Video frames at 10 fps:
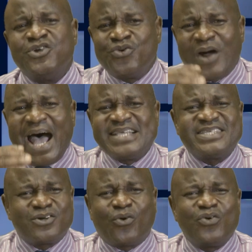You ask
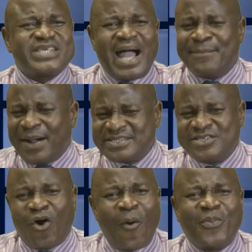the coach about
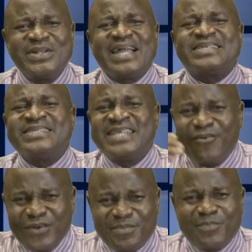the opponent, they
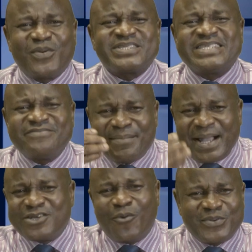will be positive
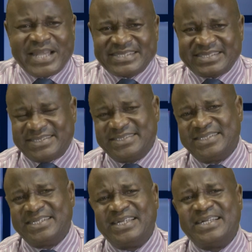about the opponent.
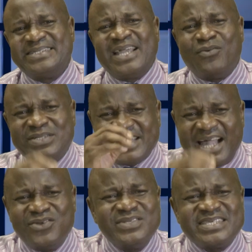They will
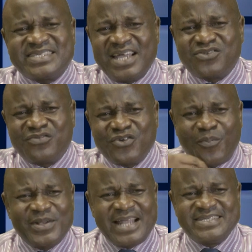tell you the strength of the
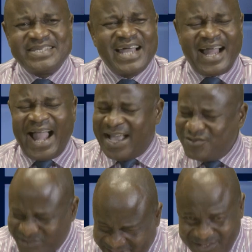opponent. Are
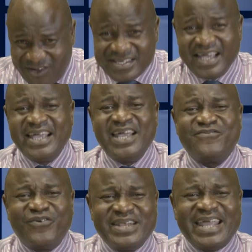you serious?
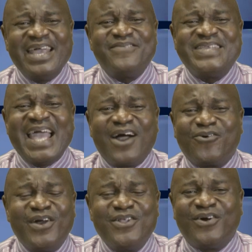Even if they are
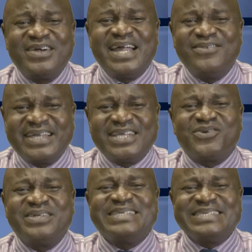going on
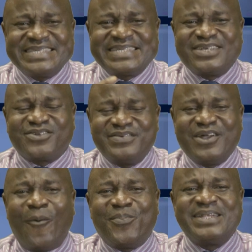relegation, the strength of the
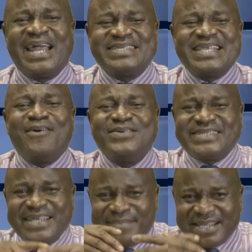opponent, they will
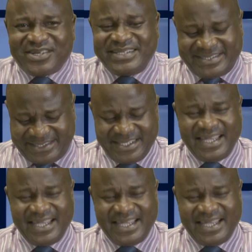still mention it.